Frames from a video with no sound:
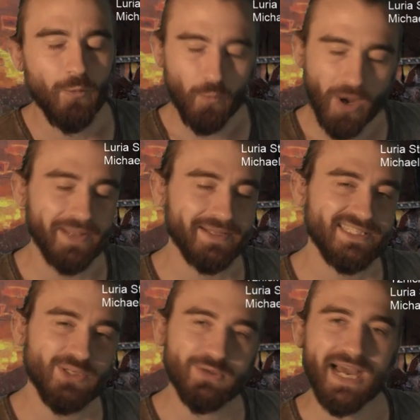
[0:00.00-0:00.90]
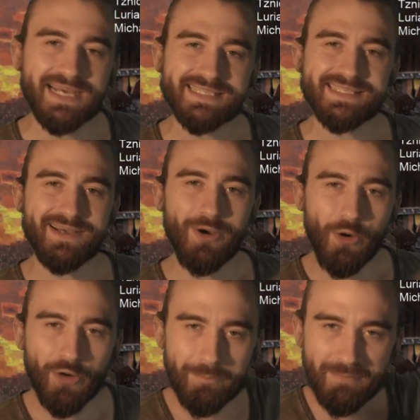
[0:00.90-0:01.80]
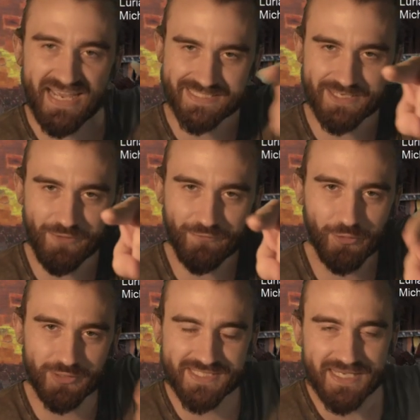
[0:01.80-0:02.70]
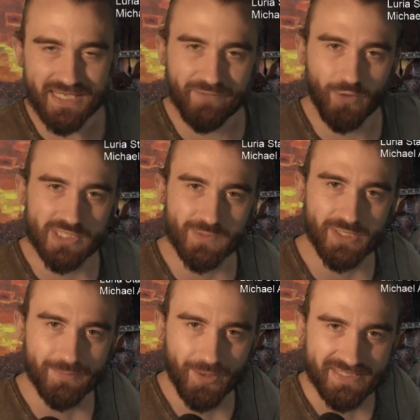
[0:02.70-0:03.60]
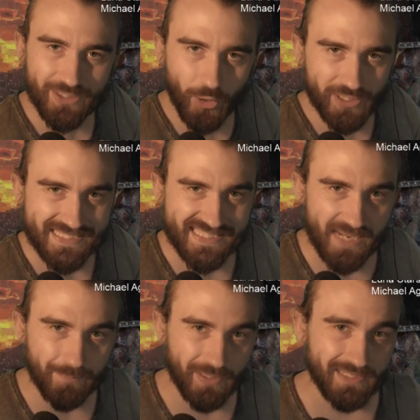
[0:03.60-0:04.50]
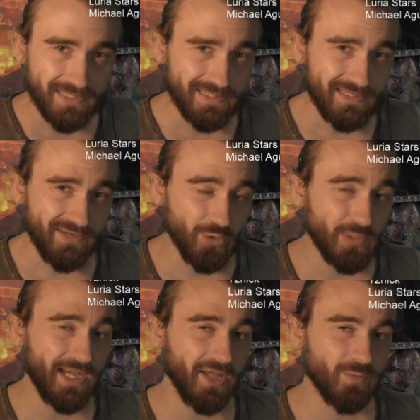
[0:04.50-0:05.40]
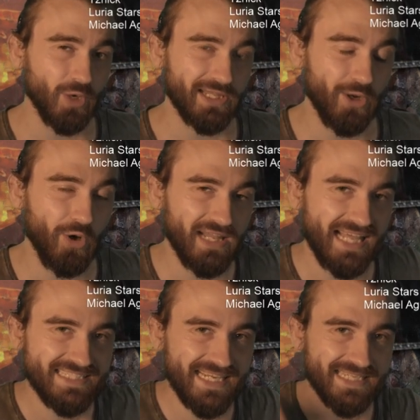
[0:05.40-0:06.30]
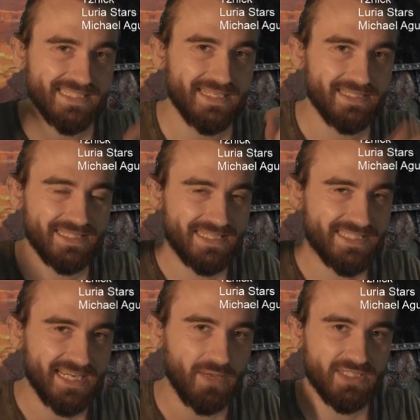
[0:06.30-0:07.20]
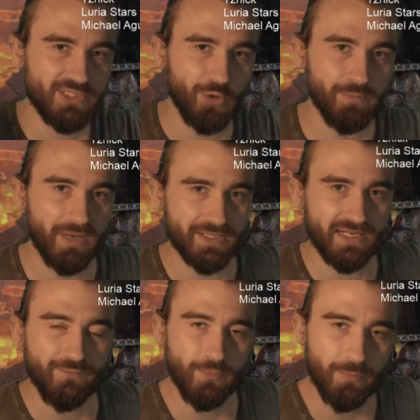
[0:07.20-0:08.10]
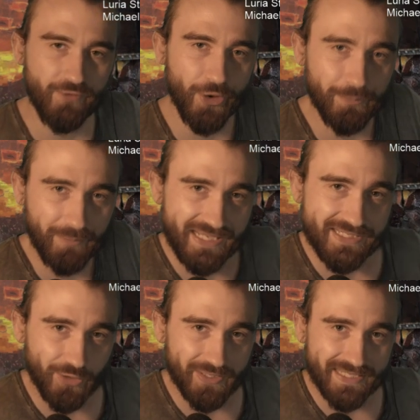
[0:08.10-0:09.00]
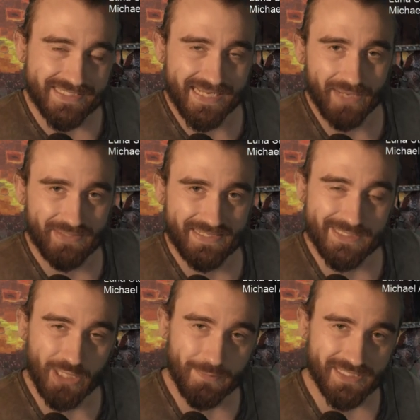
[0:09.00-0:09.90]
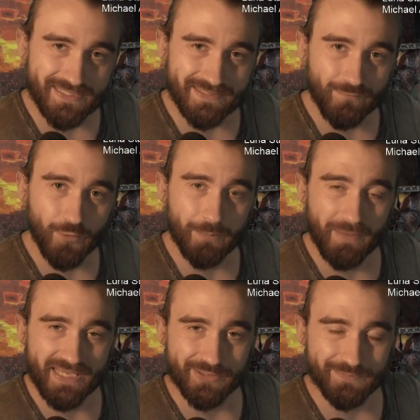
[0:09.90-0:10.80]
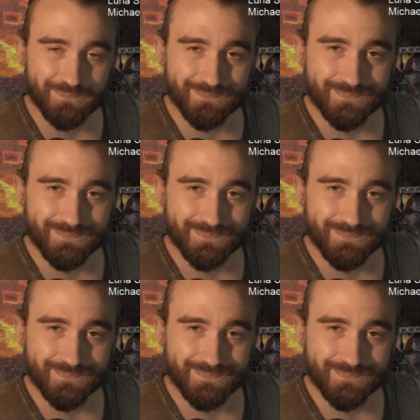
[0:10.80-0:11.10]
One. You guys are amazing, of course. If you also want to become a Dark Disciple, rule the underworld and all that yes, then check out the join button. If you prefer Patreon, then check out the description for the Patreon.